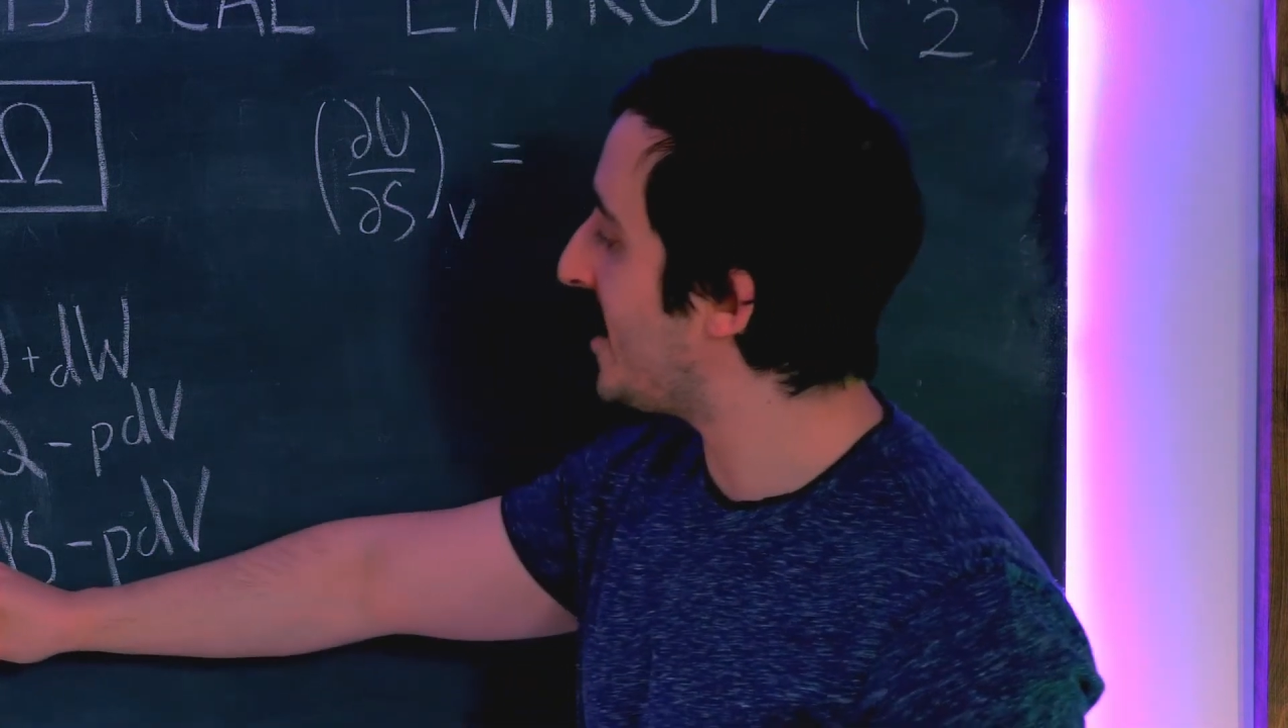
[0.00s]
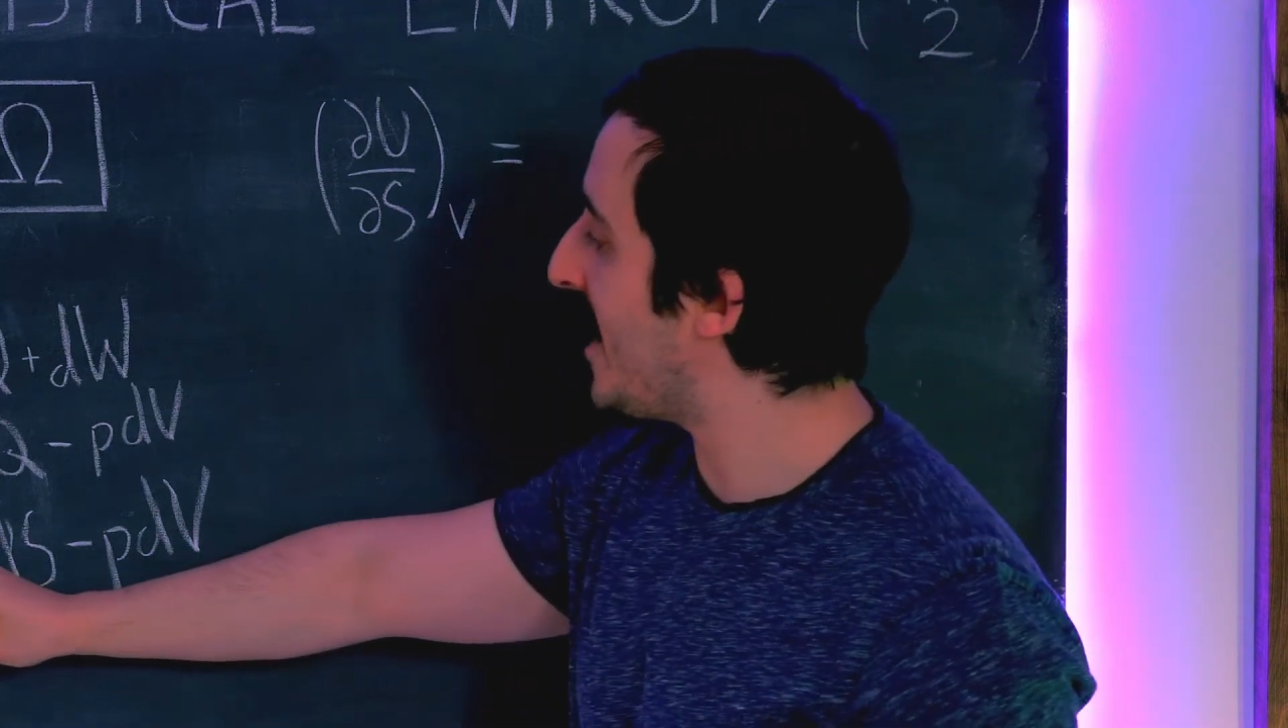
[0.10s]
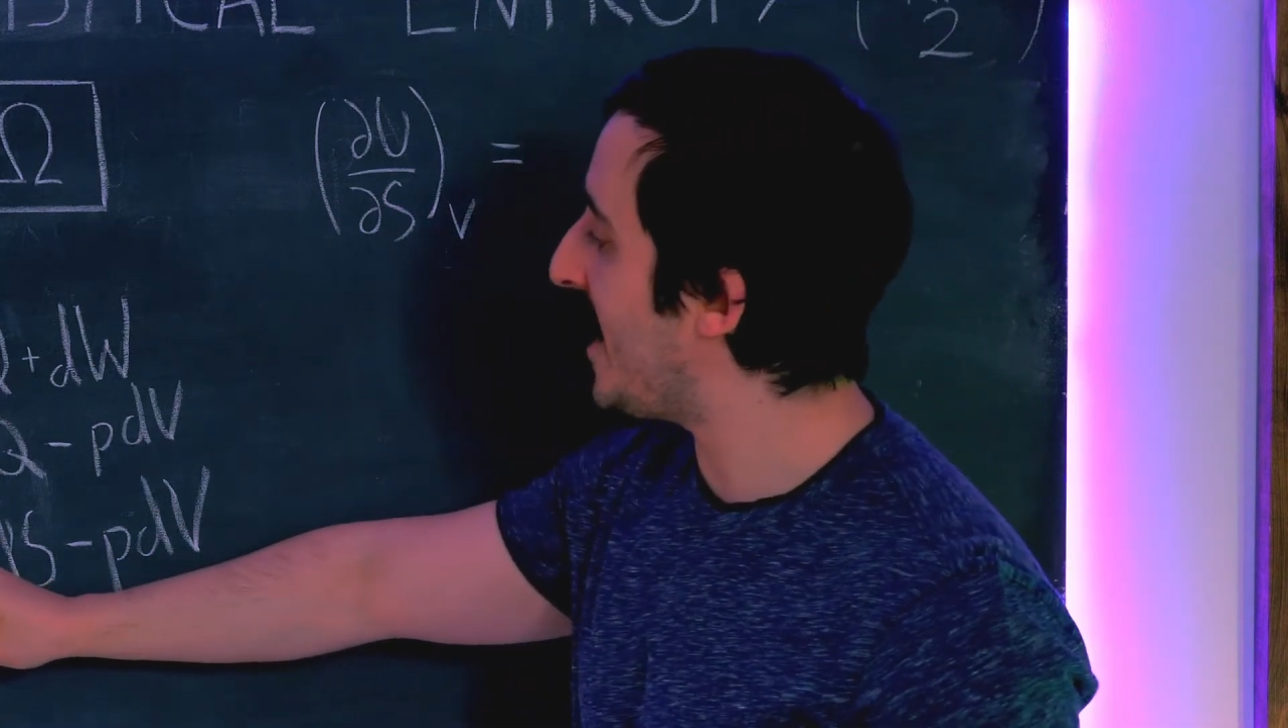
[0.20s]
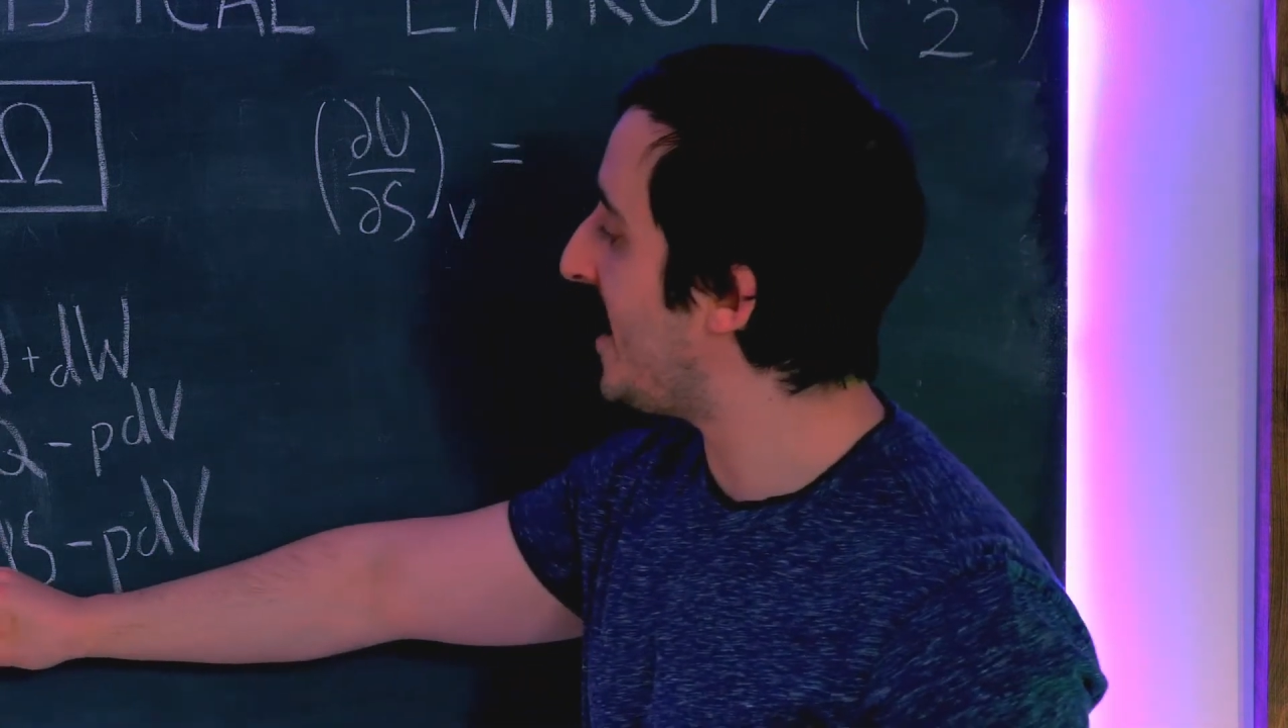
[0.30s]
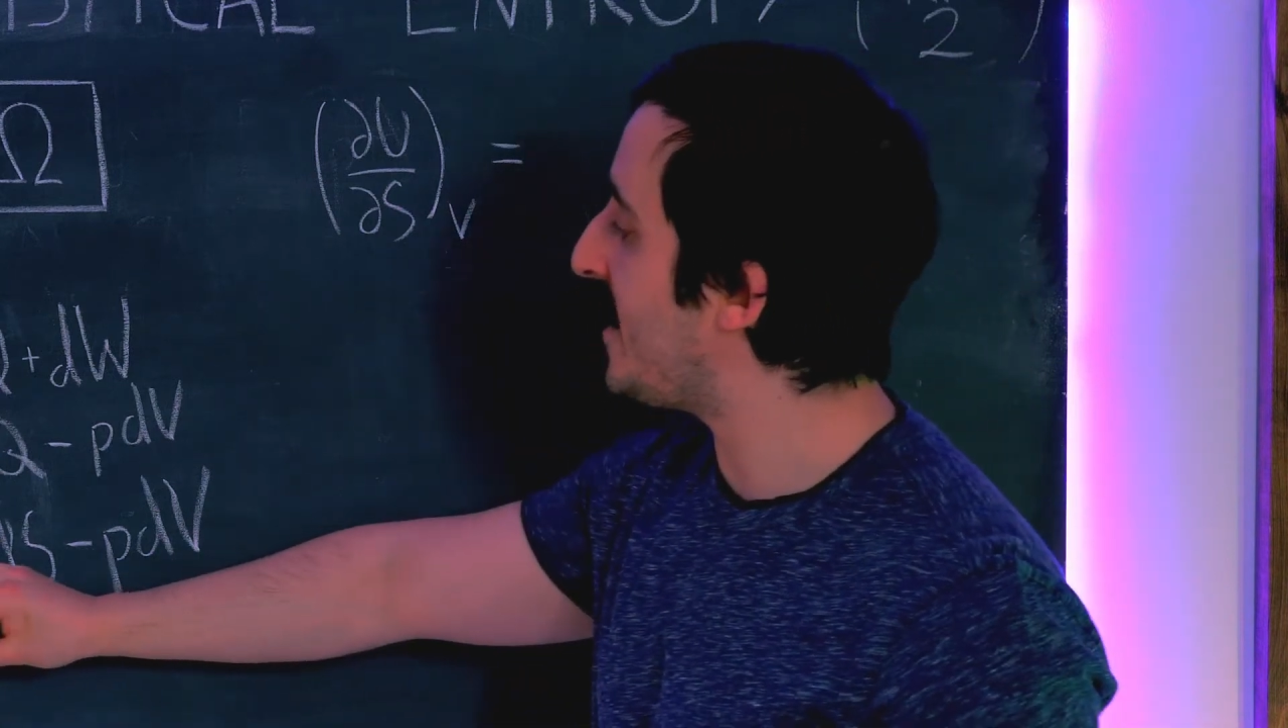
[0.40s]

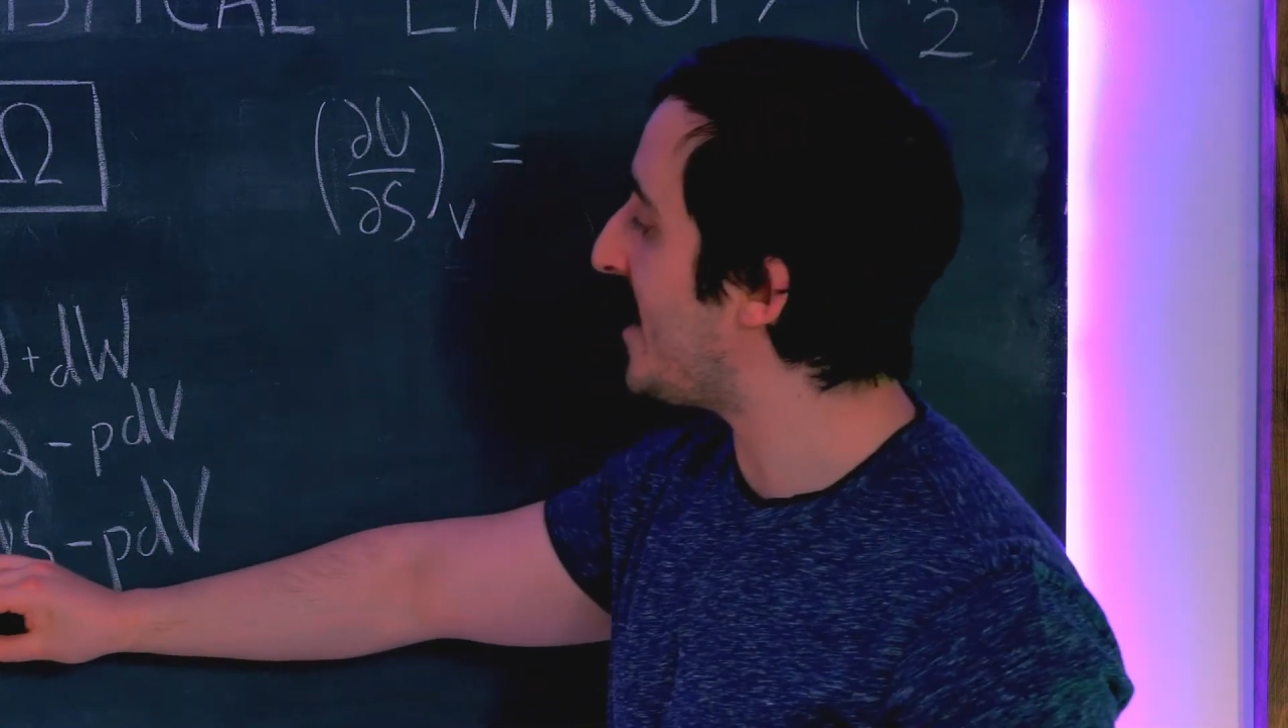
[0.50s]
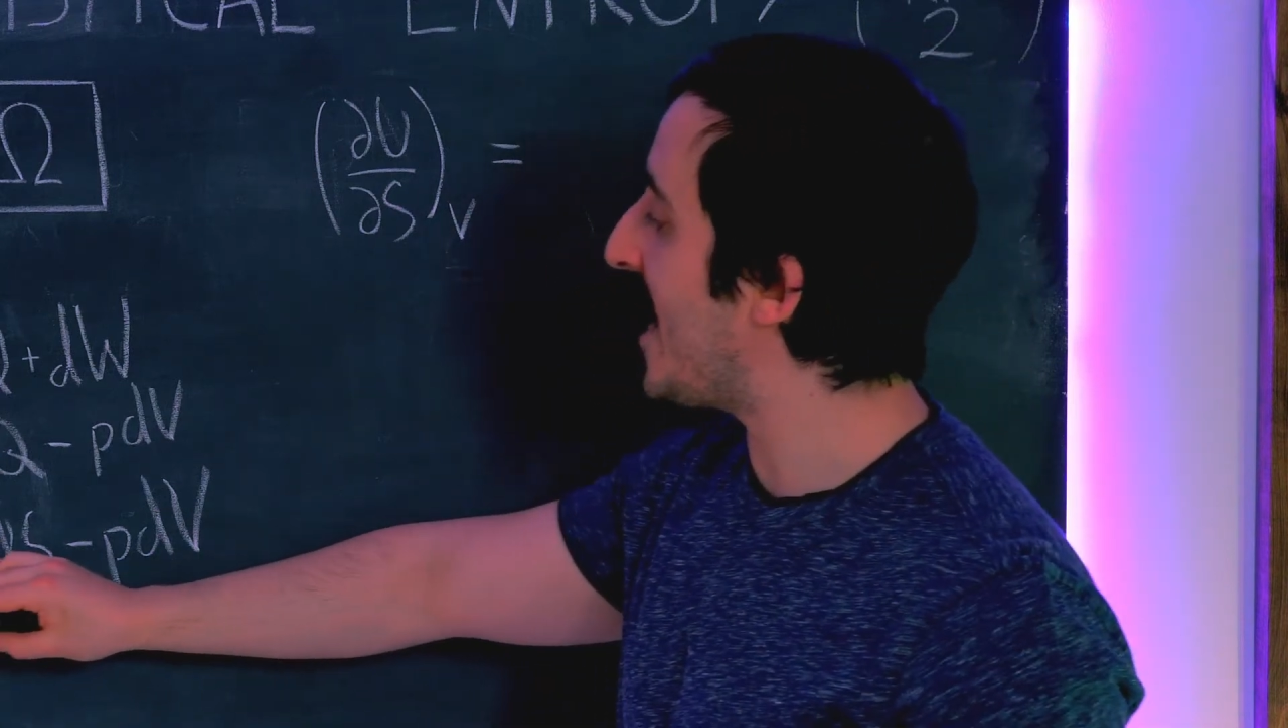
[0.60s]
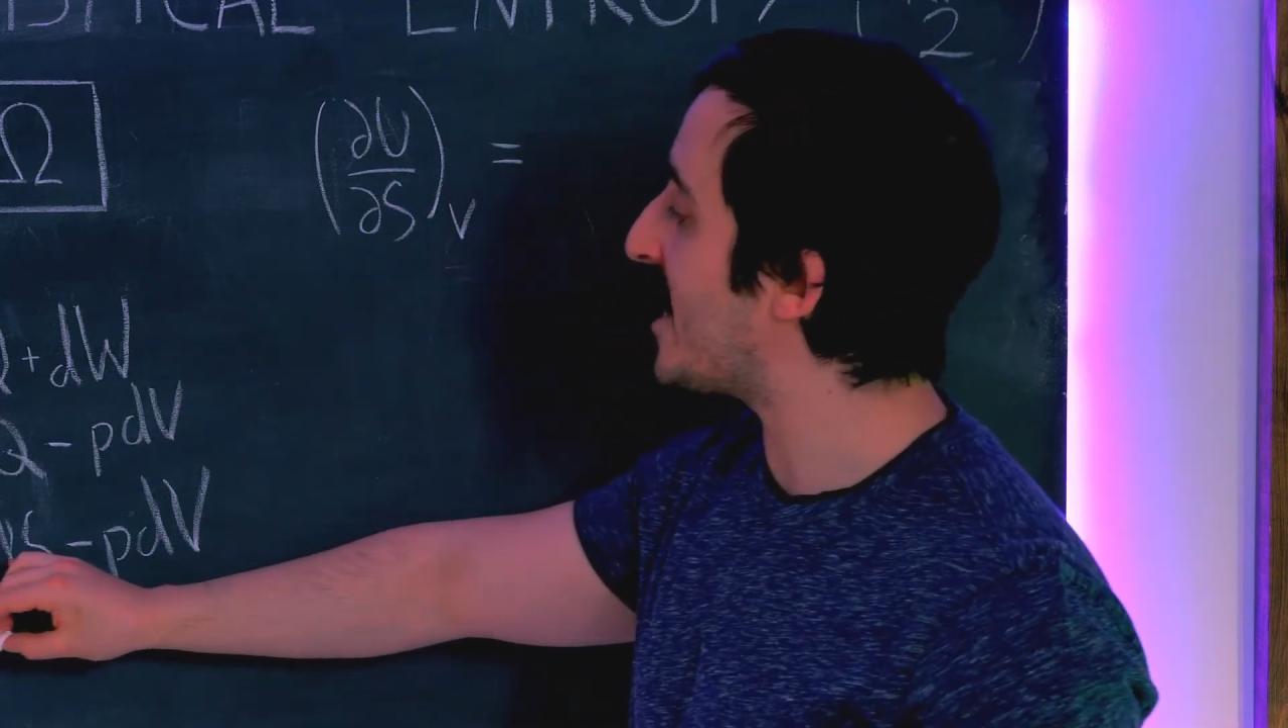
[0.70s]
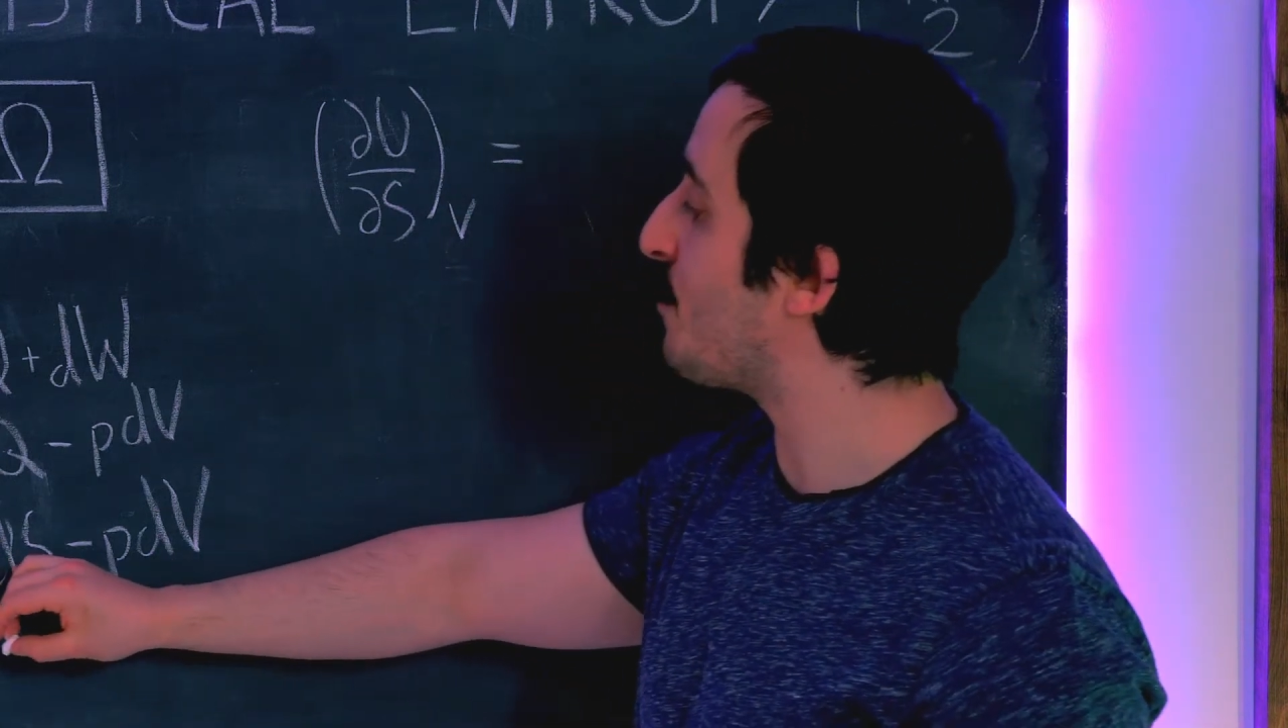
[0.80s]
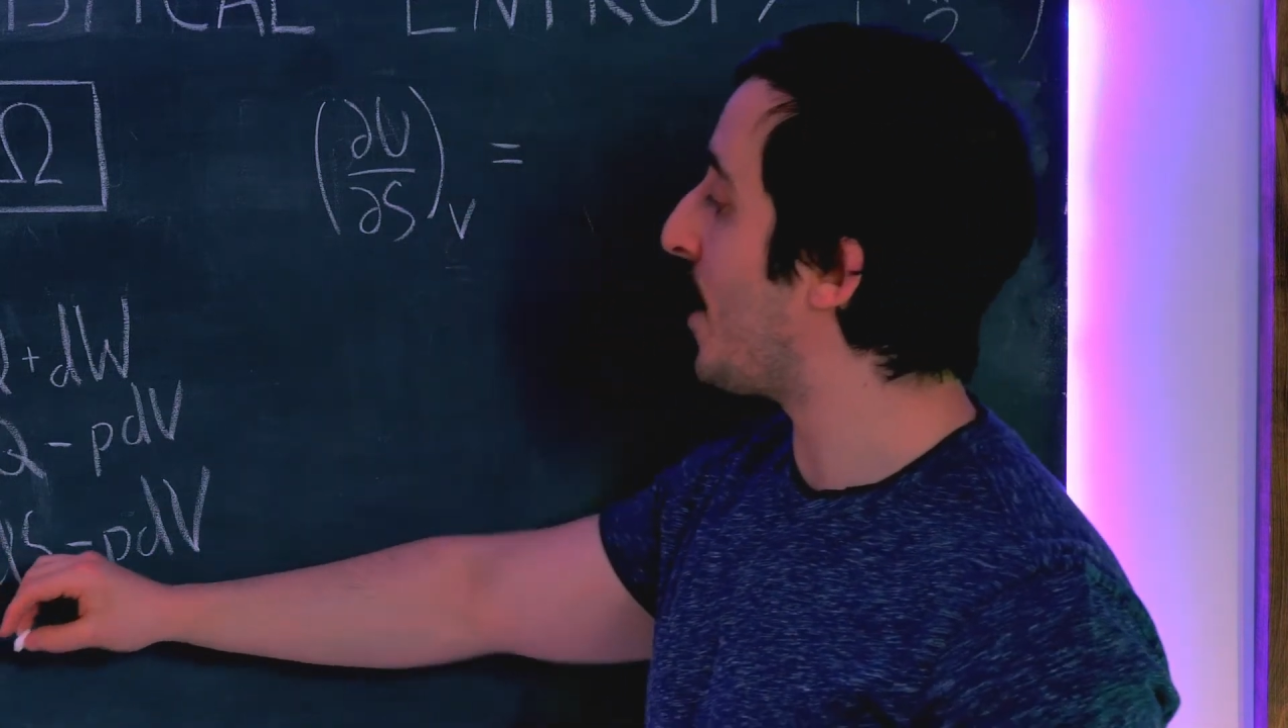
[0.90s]
T dS